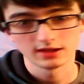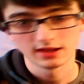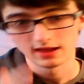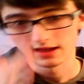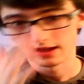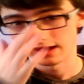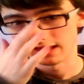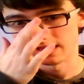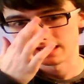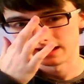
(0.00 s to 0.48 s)

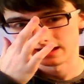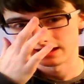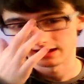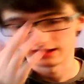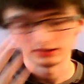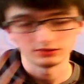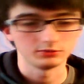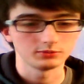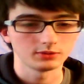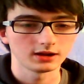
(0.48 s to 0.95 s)
and
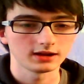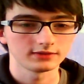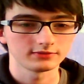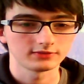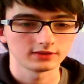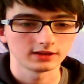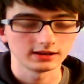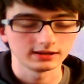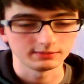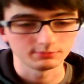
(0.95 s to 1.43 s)
you won't have
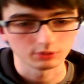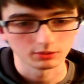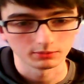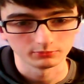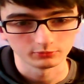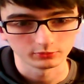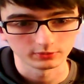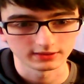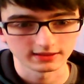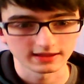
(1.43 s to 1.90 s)
any problems
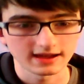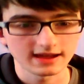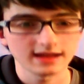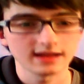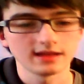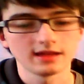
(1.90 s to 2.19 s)
with that.